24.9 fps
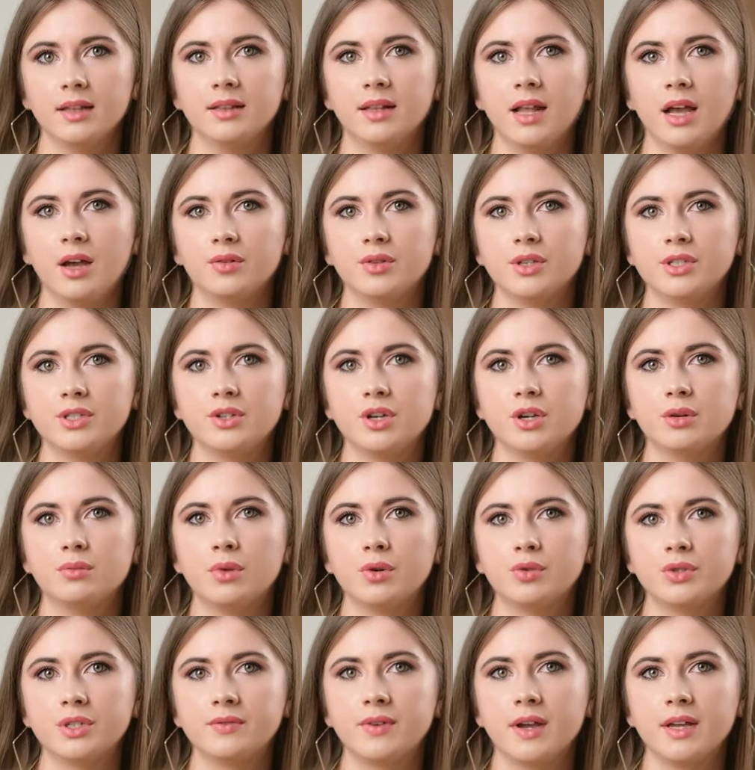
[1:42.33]
Now that you're
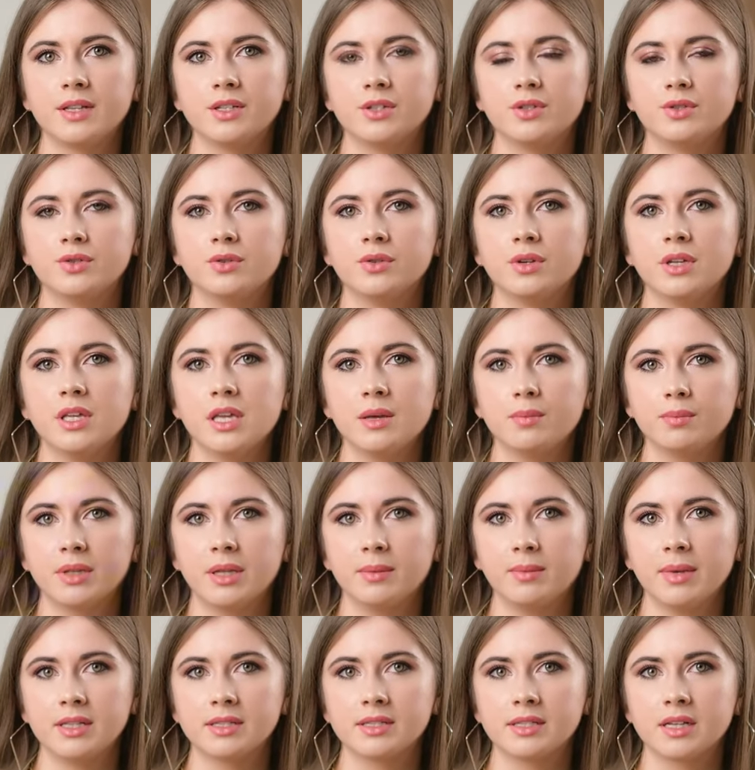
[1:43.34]
motivated to
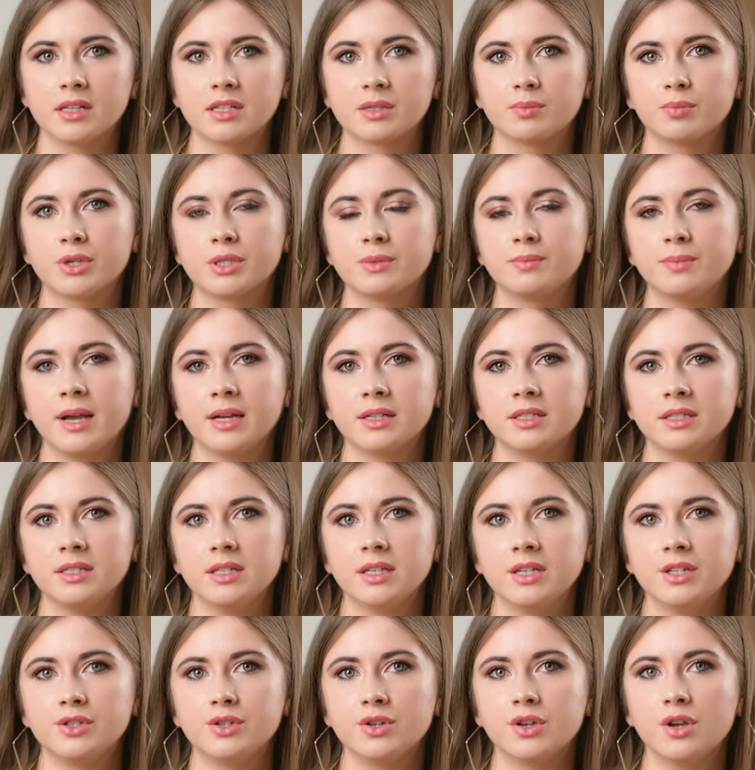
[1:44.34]
implement sales
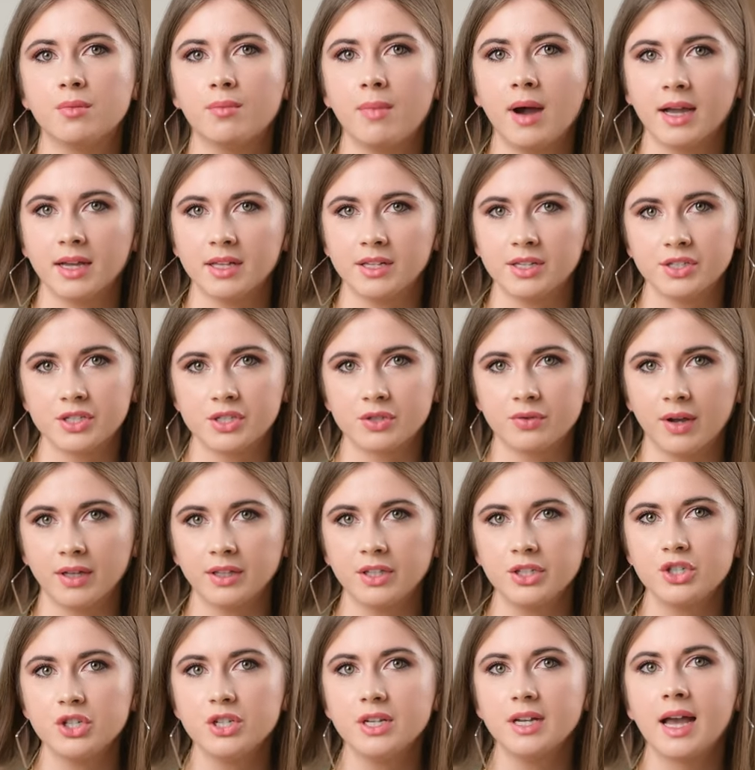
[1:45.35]
prospecting into your marketing
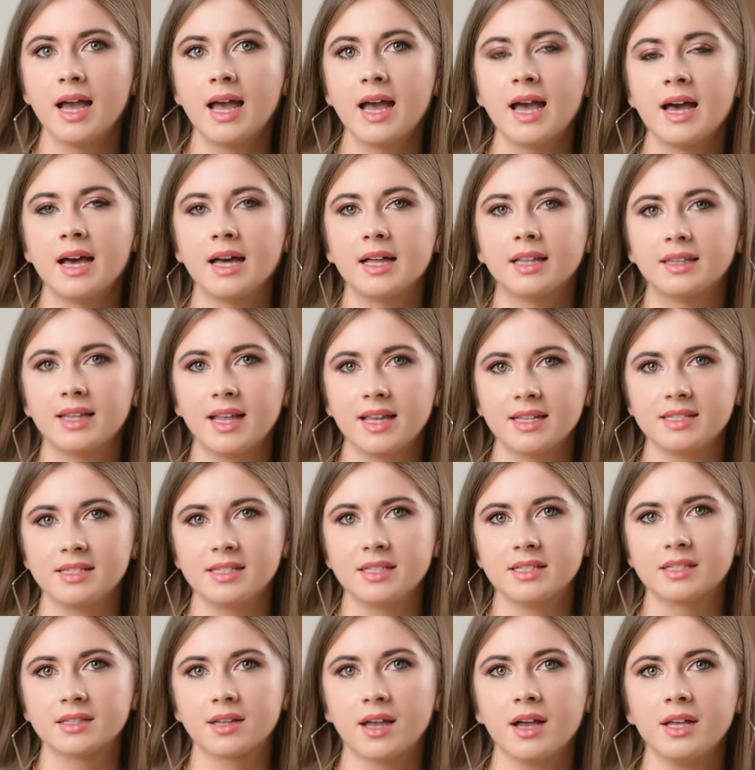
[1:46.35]
strategy, let's
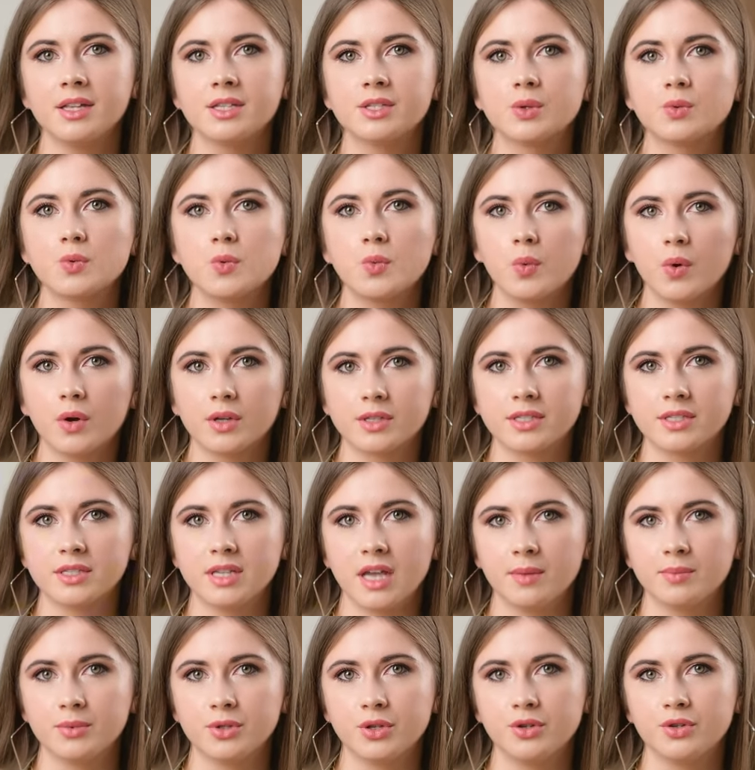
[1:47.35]
discuss what
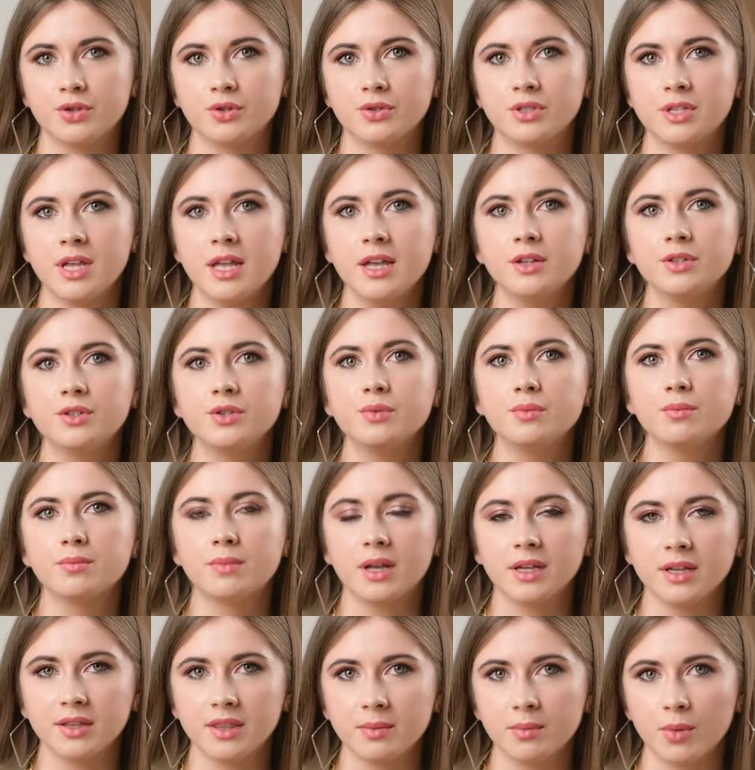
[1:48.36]
steps you should take to
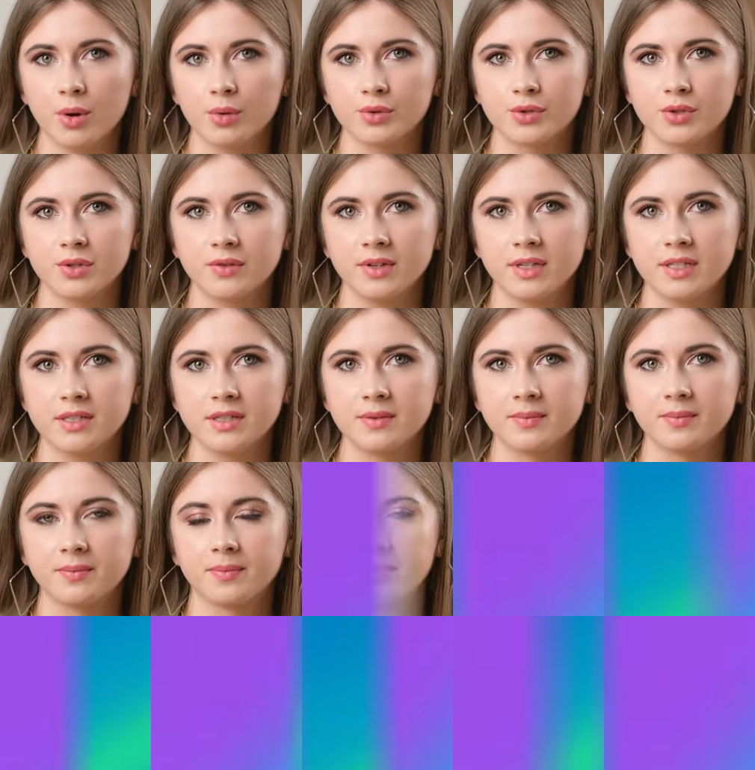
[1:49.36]
make the most of it.
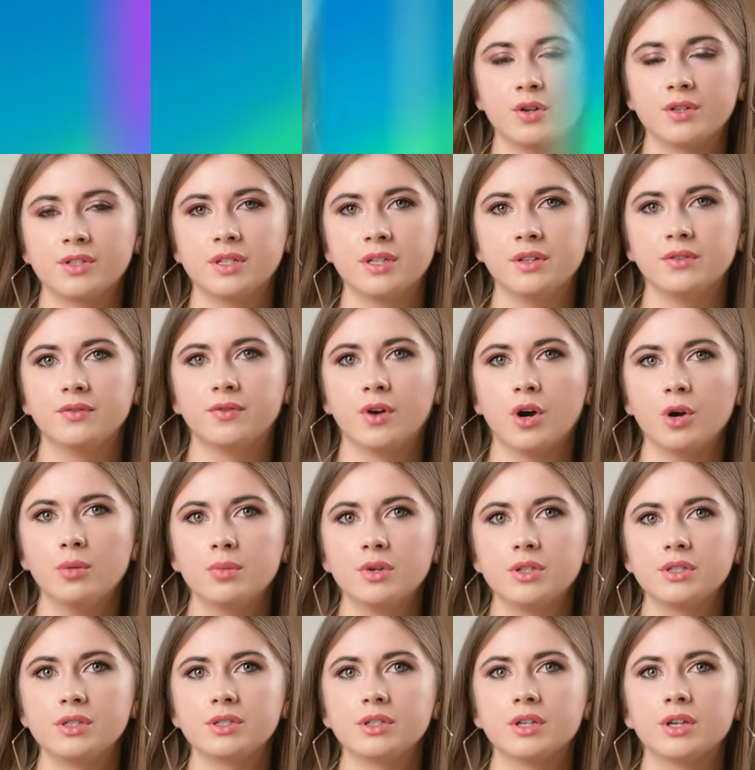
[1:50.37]
First and
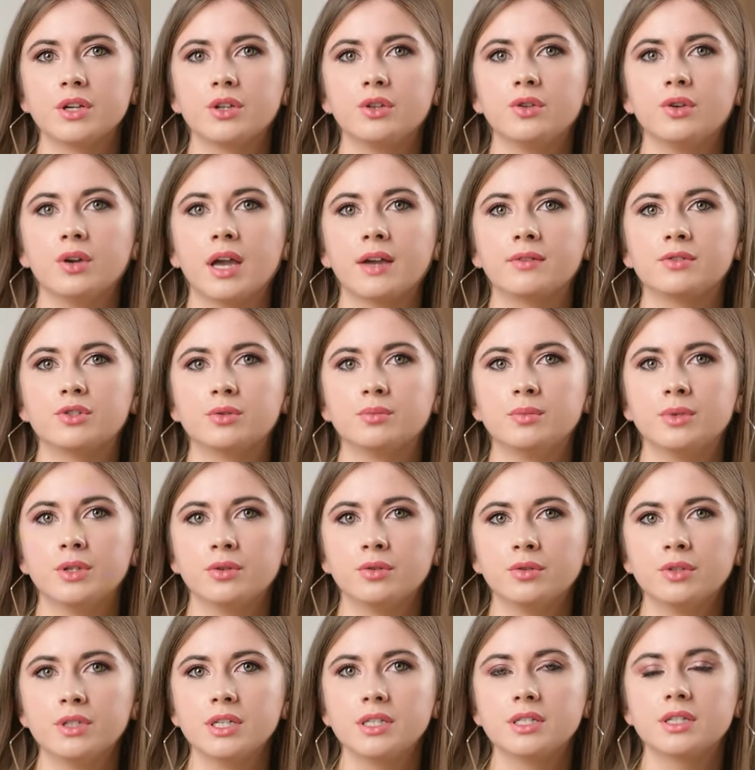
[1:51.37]
foremost, you have to be good